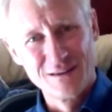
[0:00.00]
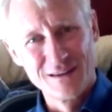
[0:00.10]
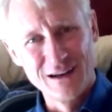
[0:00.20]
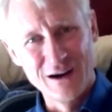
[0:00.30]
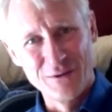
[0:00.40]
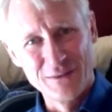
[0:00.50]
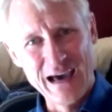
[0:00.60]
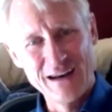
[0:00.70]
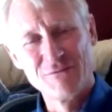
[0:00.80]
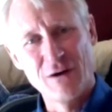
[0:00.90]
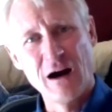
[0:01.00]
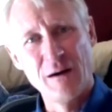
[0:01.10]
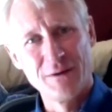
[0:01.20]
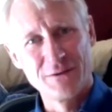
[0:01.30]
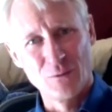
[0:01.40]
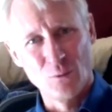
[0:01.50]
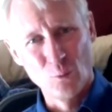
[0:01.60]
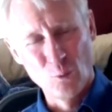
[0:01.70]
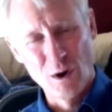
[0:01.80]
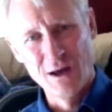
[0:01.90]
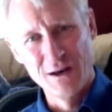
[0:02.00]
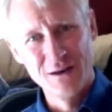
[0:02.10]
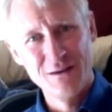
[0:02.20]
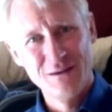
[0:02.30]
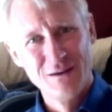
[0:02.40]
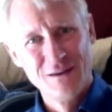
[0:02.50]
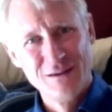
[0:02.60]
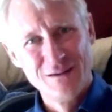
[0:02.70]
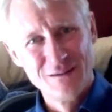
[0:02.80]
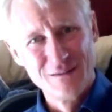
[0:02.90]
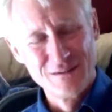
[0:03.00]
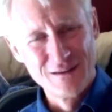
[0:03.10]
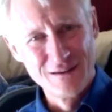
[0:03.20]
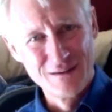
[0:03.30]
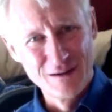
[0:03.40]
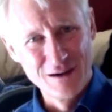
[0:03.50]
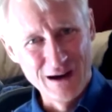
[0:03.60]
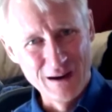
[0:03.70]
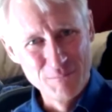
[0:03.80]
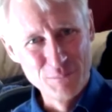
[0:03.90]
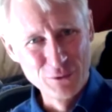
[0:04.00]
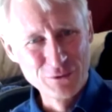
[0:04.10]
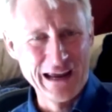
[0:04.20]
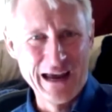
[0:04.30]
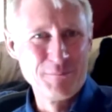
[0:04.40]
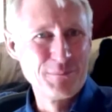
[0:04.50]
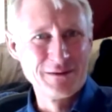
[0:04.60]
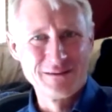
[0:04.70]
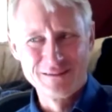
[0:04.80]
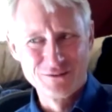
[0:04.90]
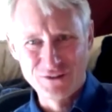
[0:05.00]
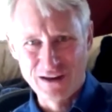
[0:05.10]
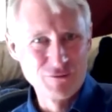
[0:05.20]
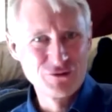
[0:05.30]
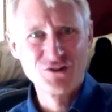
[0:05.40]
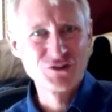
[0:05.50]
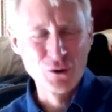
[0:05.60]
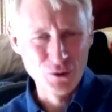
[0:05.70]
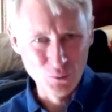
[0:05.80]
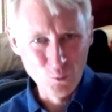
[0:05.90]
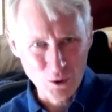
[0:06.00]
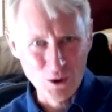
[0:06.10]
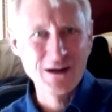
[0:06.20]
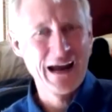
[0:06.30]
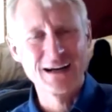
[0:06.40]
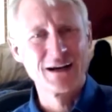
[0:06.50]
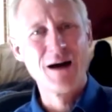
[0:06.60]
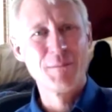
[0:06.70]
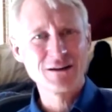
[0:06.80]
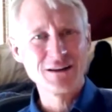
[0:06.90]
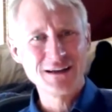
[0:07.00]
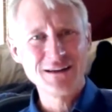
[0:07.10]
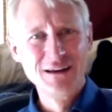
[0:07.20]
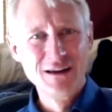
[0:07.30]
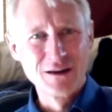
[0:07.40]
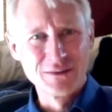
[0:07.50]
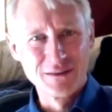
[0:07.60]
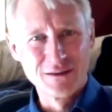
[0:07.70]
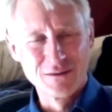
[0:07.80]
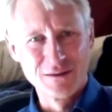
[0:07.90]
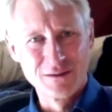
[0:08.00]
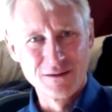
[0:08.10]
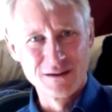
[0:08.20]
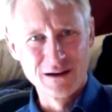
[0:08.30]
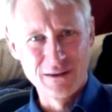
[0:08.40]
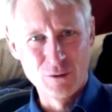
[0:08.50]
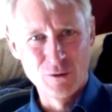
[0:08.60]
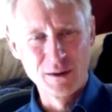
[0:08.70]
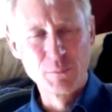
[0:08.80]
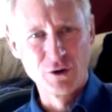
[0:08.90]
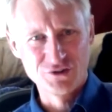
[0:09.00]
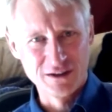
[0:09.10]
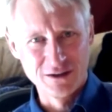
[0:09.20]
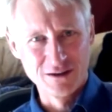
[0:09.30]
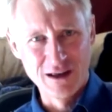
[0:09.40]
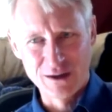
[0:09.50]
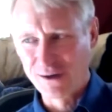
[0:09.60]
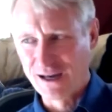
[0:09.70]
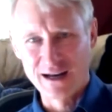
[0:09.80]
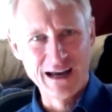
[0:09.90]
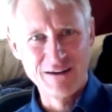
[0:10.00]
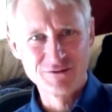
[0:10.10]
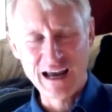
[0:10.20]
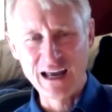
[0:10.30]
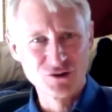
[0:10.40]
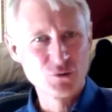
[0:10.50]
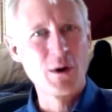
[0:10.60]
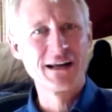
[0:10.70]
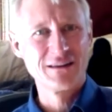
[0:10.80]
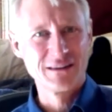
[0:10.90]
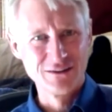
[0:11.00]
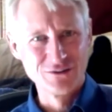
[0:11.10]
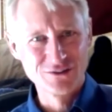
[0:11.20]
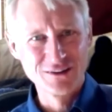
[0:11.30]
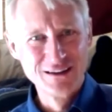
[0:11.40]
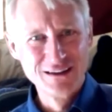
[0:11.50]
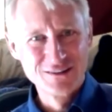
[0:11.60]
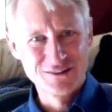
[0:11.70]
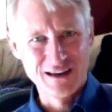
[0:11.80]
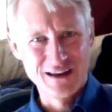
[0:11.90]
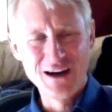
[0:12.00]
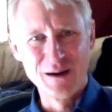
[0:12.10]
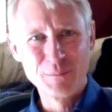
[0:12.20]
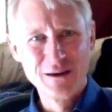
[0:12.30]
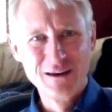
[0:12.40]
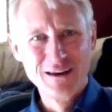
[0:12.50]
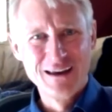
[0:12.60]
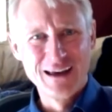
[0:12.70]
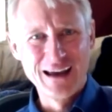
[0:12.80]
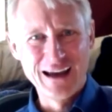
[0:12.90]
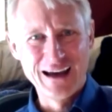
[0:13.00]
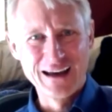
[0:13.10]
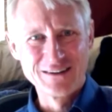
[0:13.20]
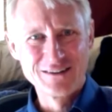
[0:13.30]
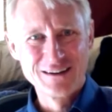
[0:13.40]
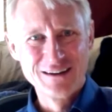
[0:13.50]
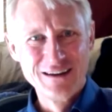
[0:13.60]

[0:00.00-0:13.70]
you know, in that environment, that one uh, boot camp in San Francisco could work economically, you know, they were really pushing to like, we got to have 10, 20 of these set up. And